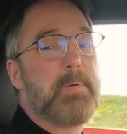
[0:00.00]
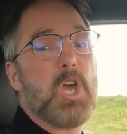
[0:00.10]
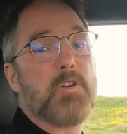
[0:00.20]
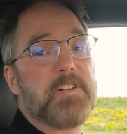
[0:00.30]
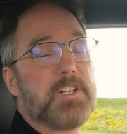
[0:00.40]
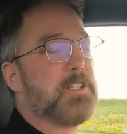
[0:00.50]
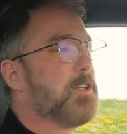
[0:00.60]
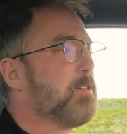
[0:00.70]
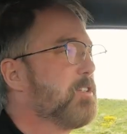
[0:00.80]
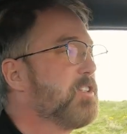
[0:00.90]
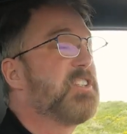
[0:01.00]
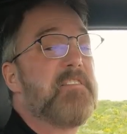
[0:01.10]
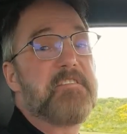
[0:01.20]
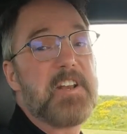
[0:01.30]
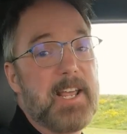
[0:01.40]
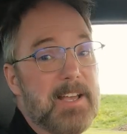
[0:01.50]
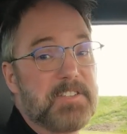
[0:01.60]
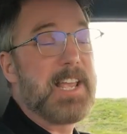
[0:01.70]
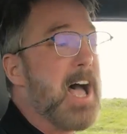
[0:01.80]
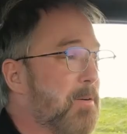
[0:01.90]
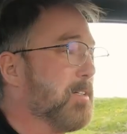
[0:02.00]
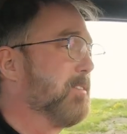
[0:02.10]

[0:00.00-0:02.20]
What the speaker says: Beautiful symphony of sound.